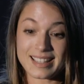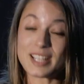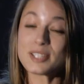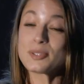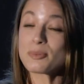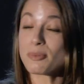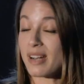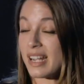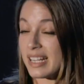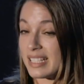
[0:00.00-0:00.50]

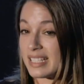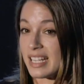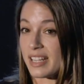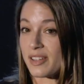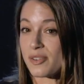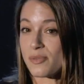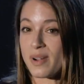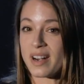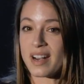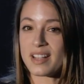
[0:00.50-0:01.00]
that's what I
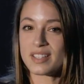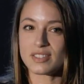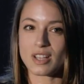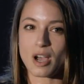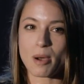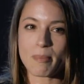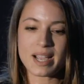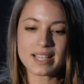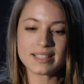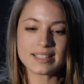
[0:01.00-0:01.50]
did when I
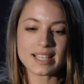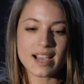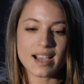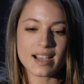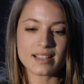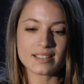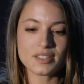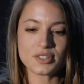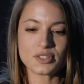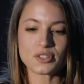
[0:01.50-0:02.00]
saw my
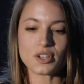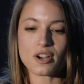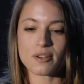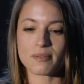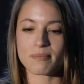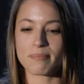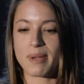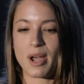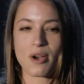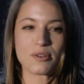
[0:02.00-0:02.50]
dad
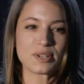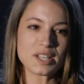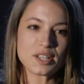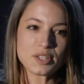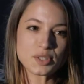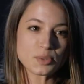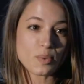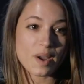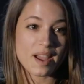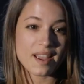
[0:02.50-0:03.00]
start pounding
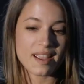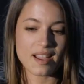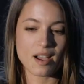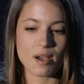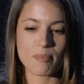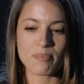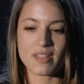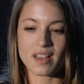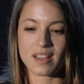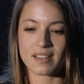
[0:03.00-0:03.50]
his way
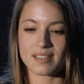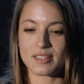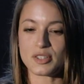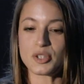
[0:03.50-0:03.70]
up that